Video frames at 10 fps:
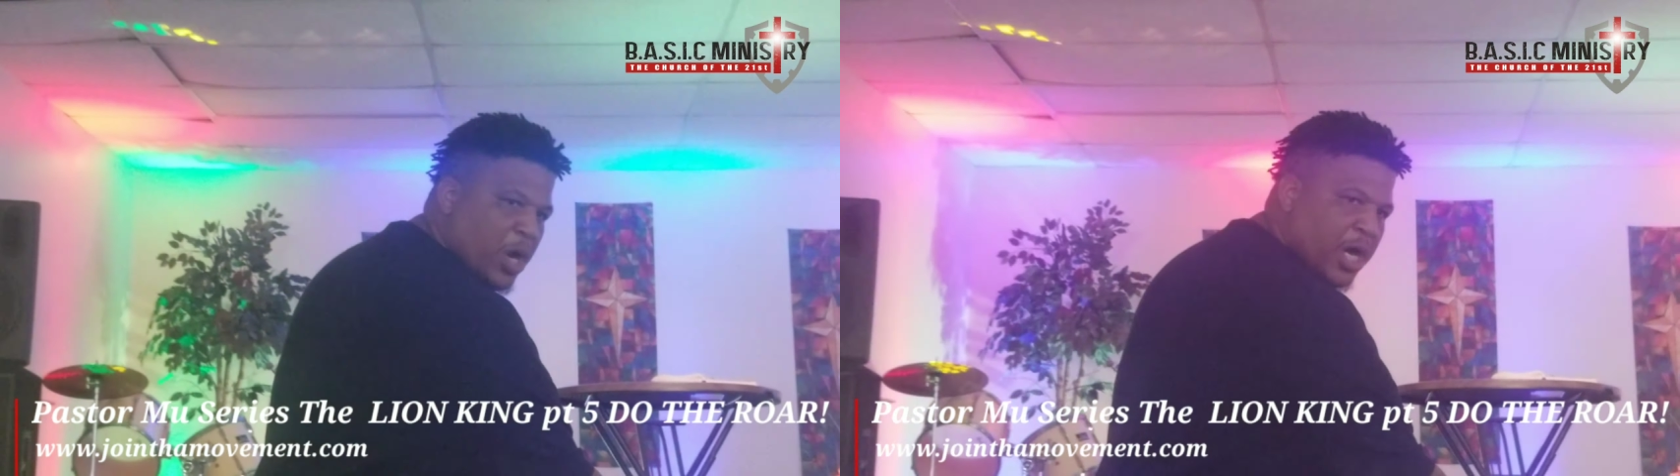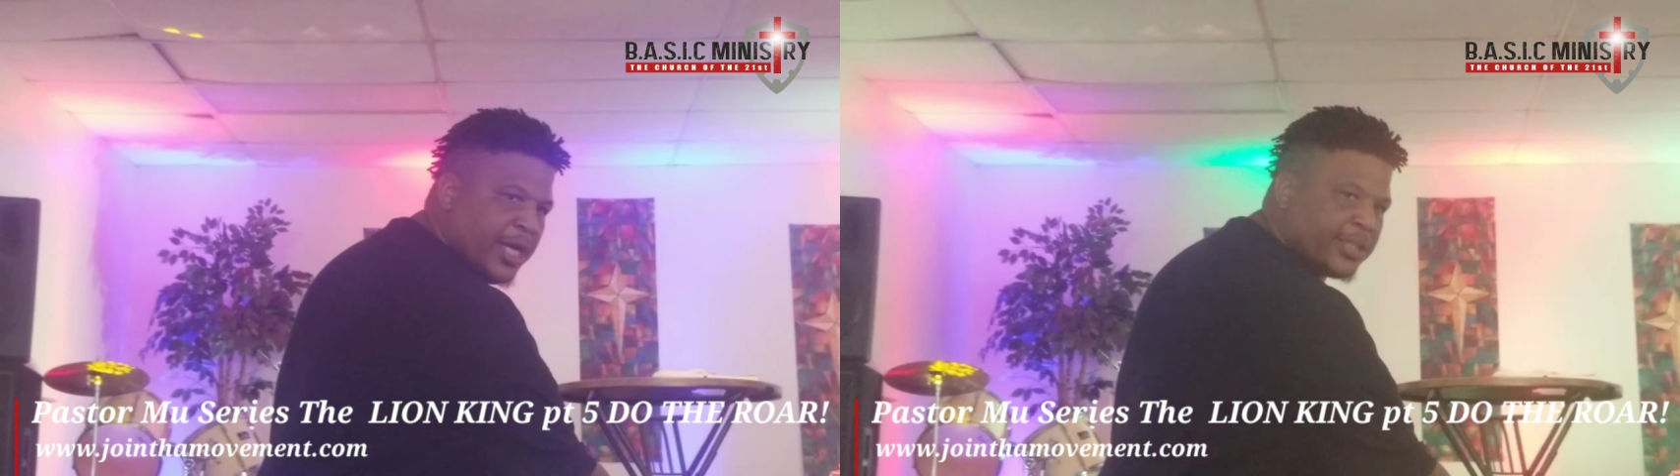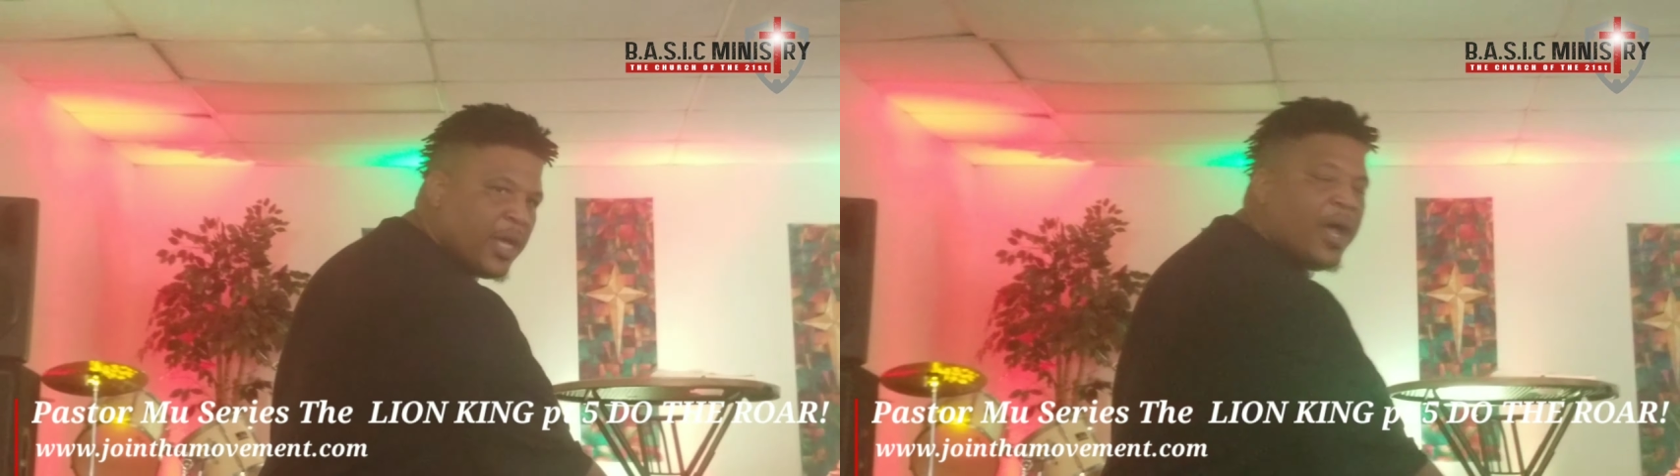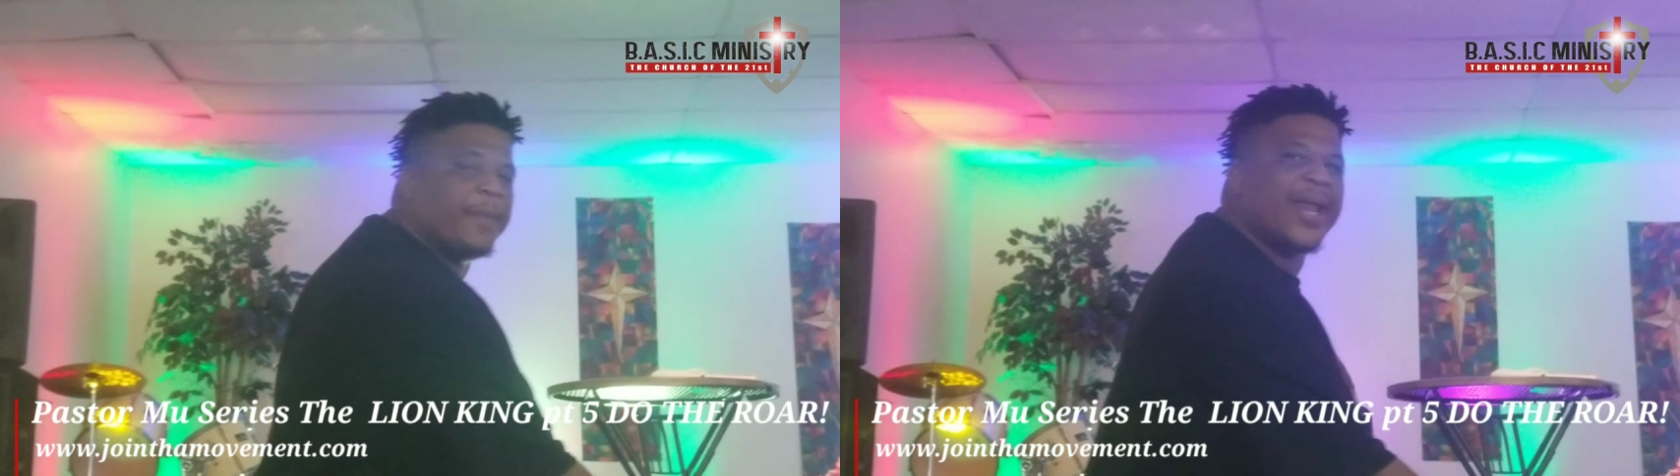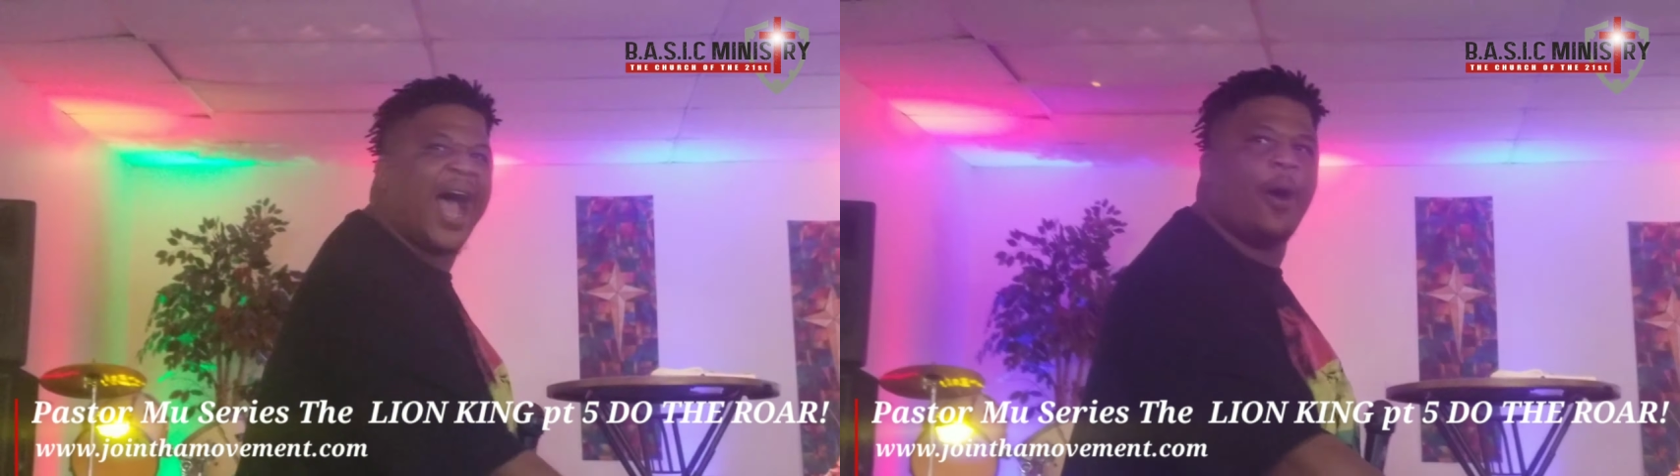us,
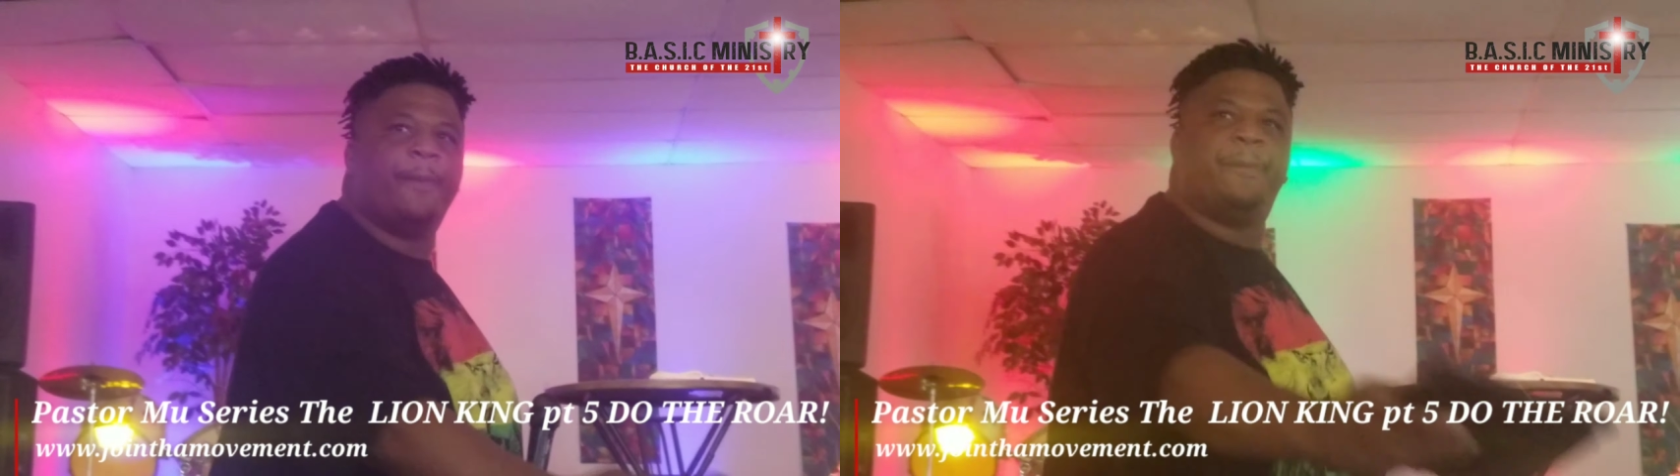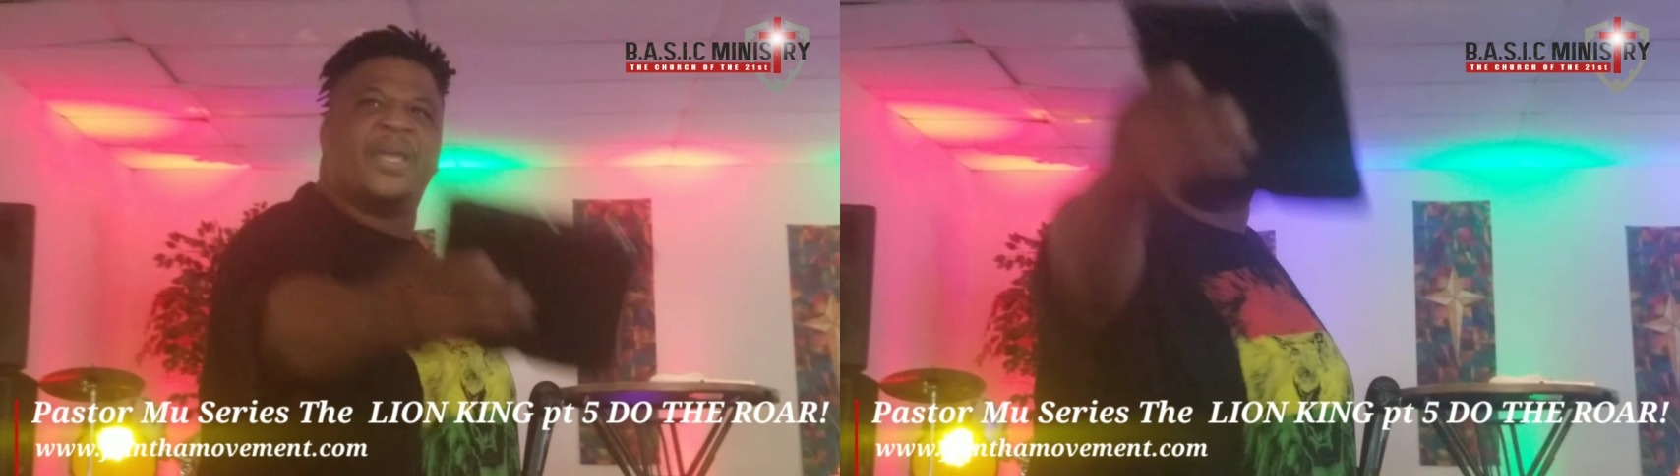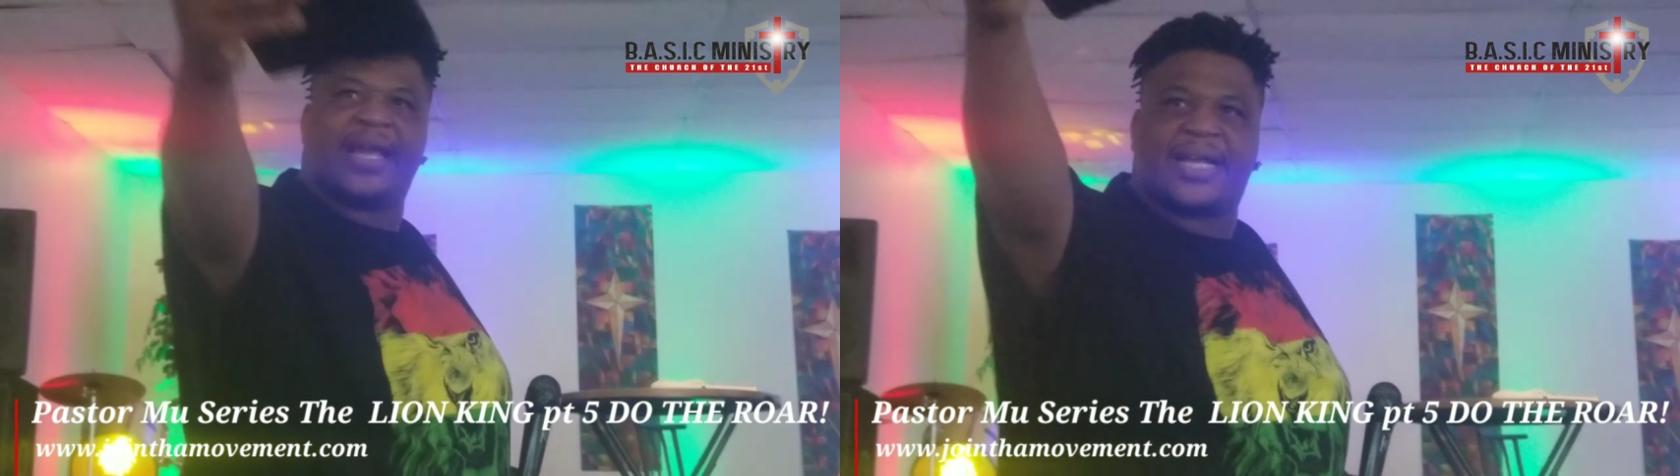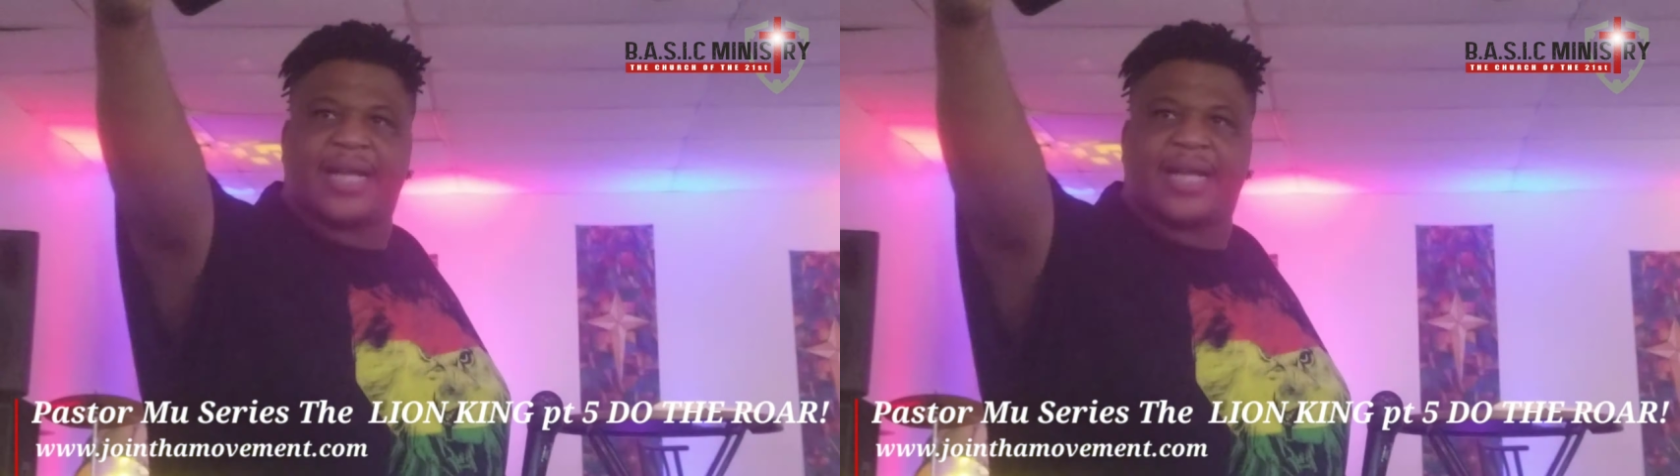but how big